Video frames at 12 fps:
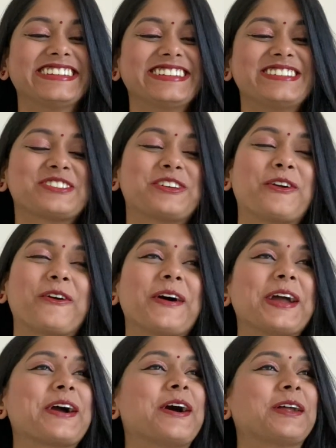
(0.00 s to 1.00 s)
He's
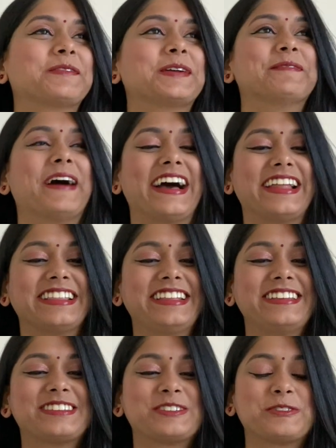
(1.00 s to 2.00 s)
growing on me, man.
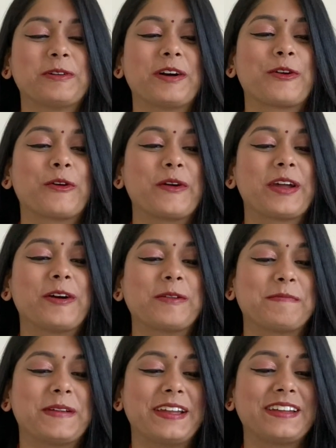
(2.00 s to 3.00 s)
These two are growing
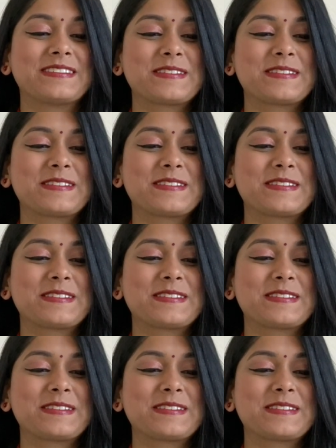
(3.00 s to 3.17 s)
on me.